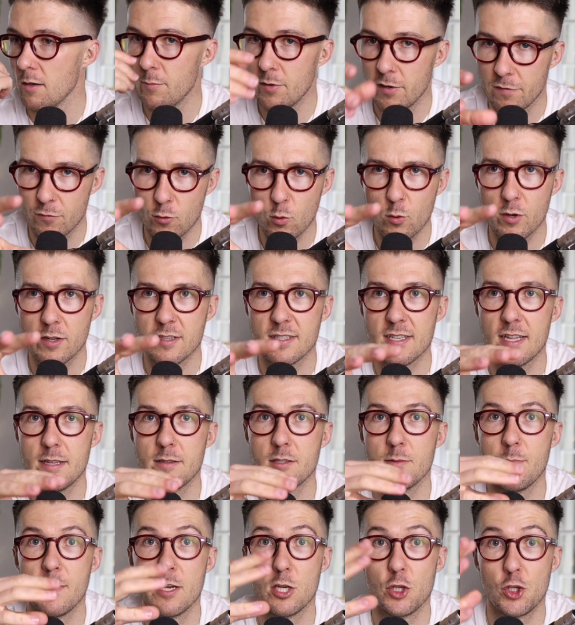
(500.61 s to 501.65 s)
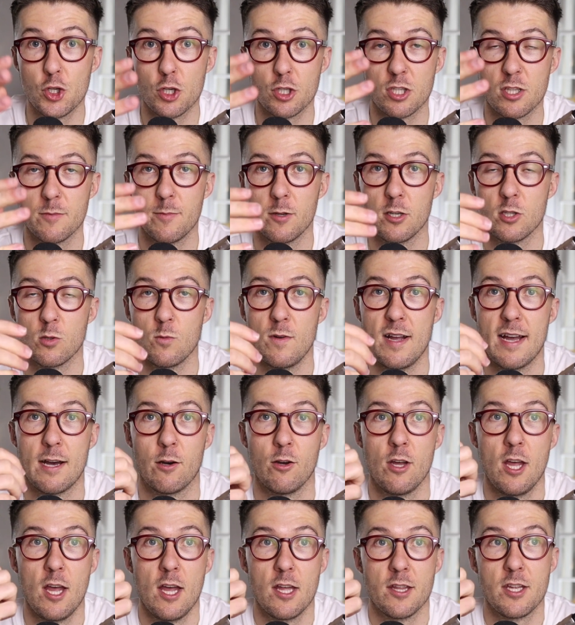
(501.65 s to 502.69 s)
But if you want it to then to be adjustable as well,
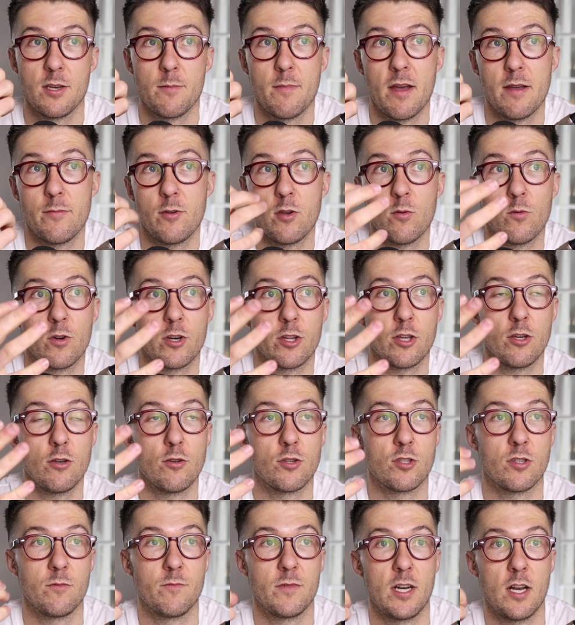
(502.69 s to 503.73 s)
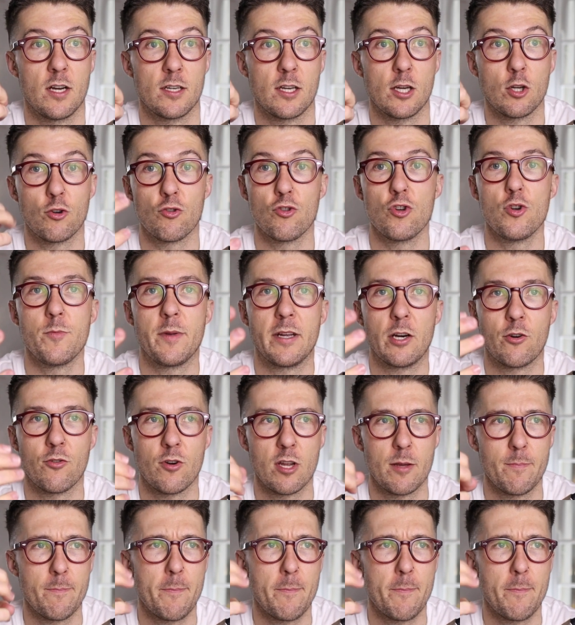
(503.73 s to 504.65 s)
then maybe you want to use something like a grooming cream.